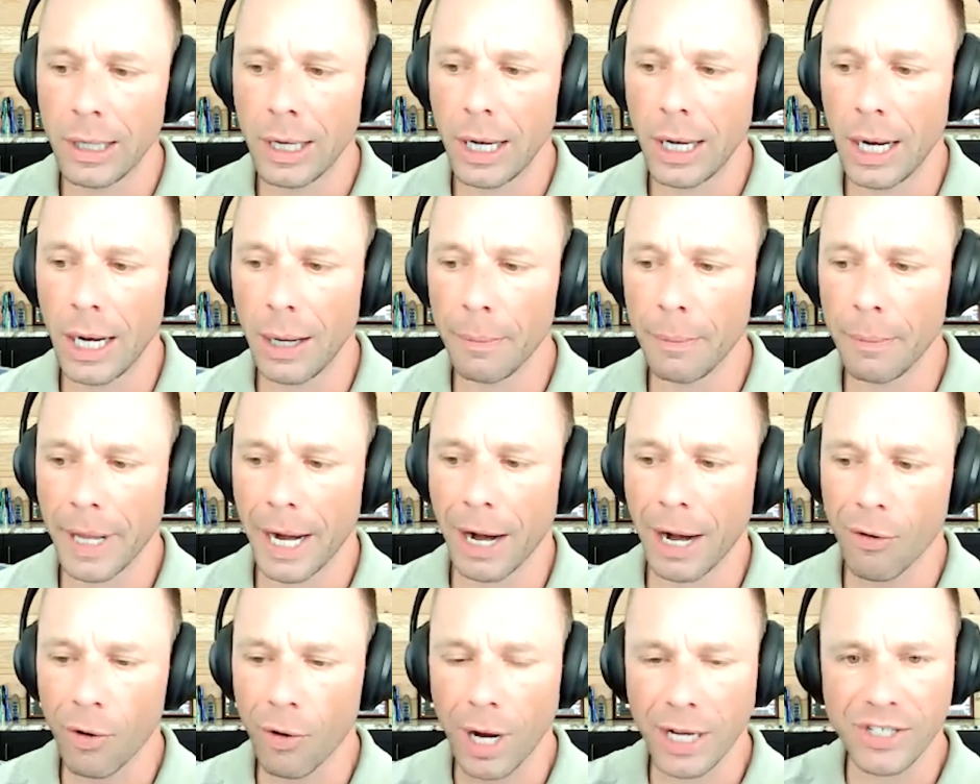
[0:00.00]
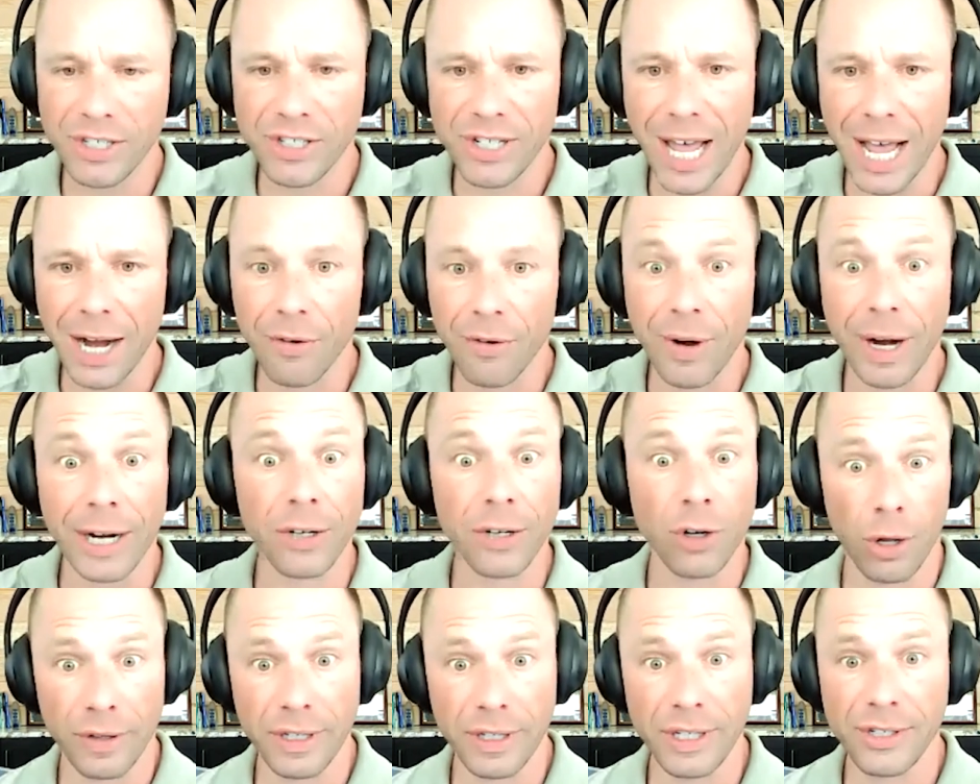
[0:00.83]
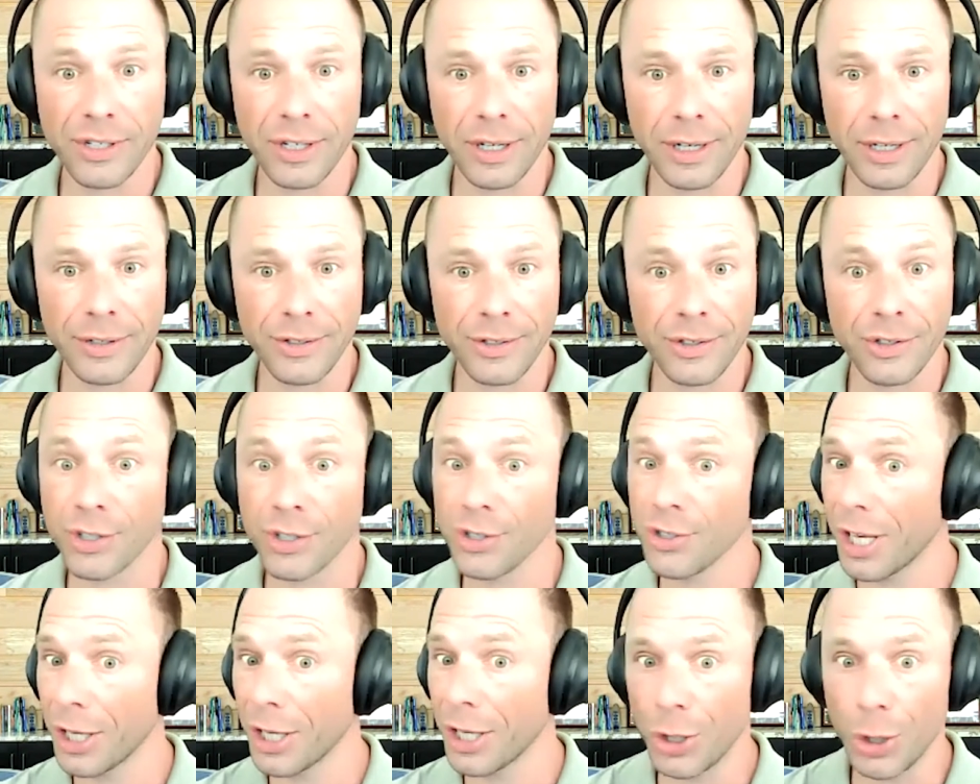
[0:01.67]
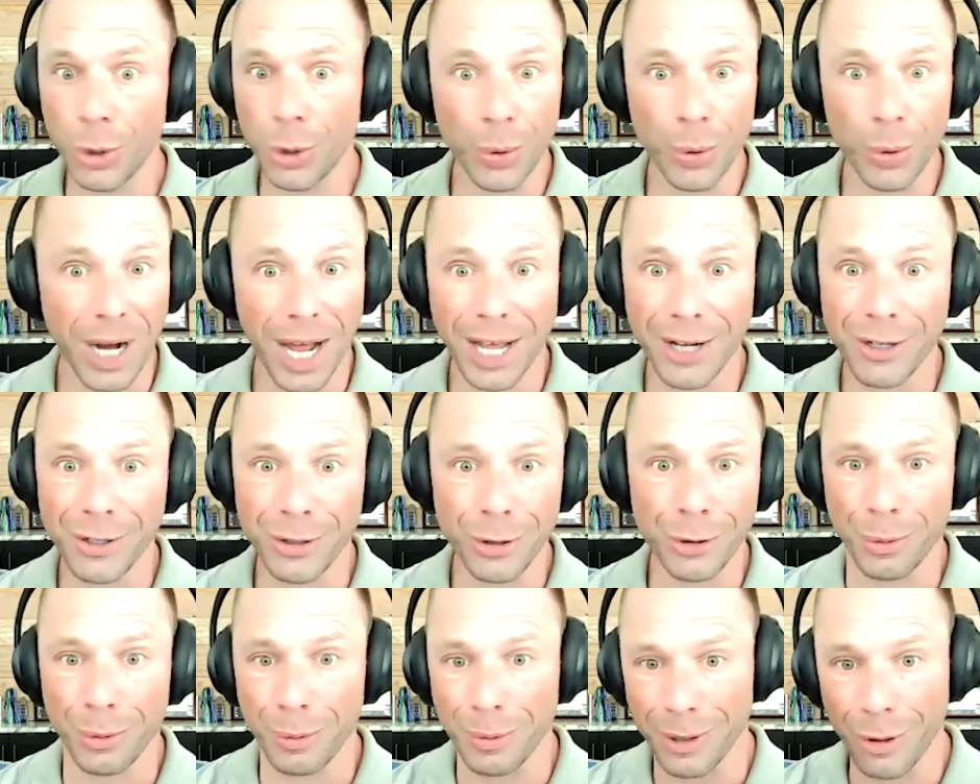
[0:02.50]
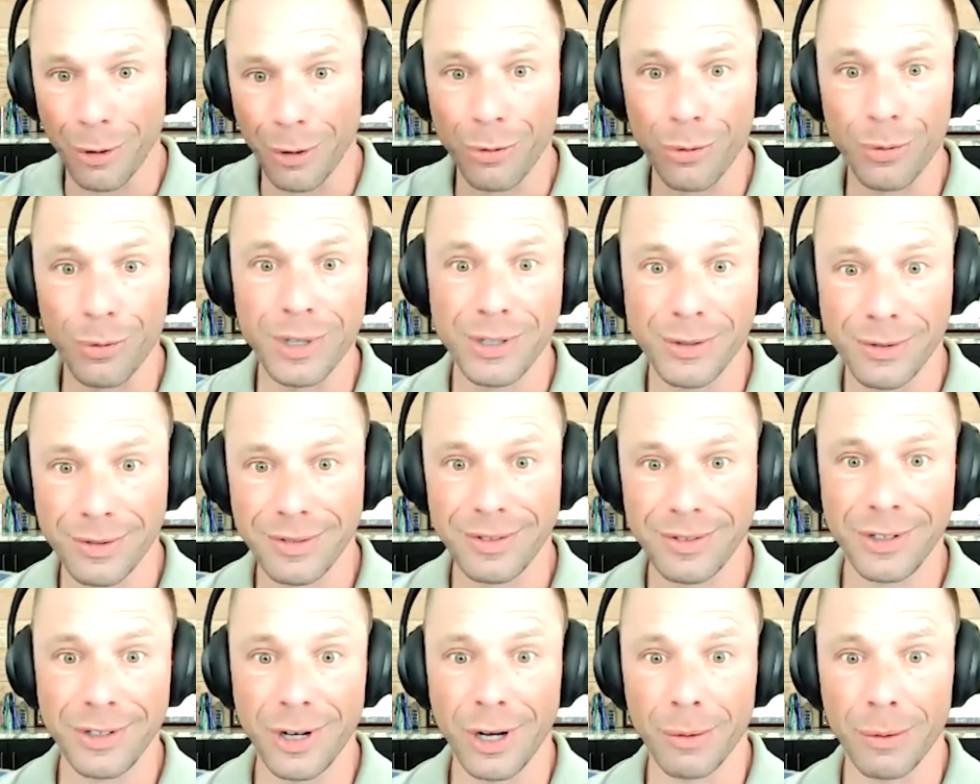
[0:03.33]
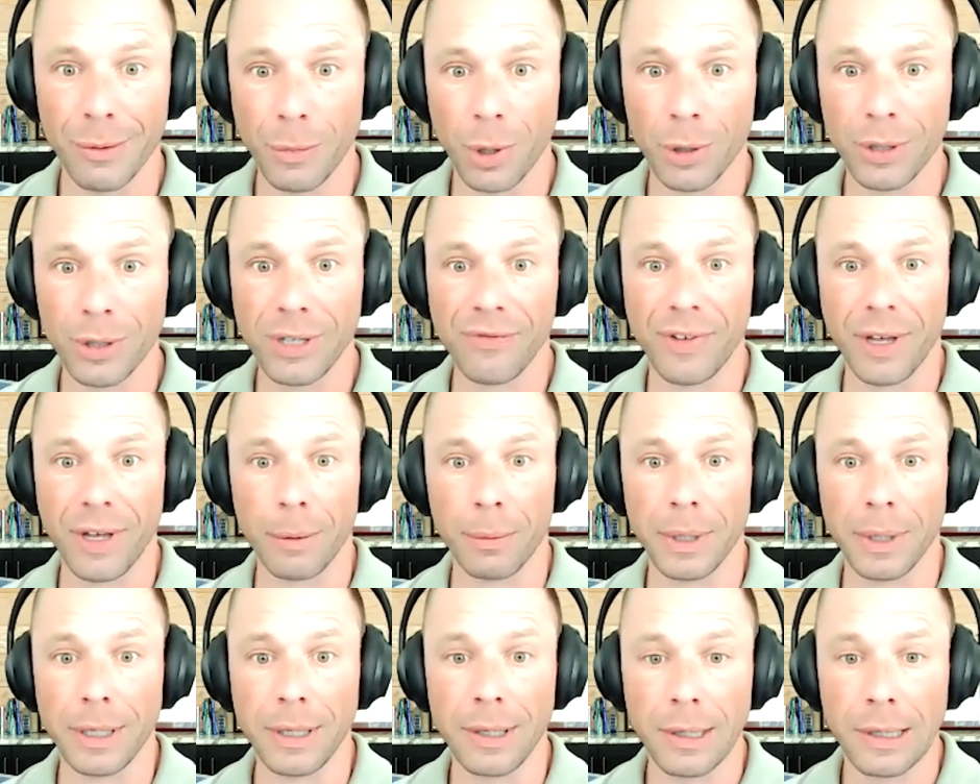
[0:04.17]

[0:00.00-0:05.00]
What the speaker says: And I stack ranked all these cities, just like you and I do when we go through these, multifamily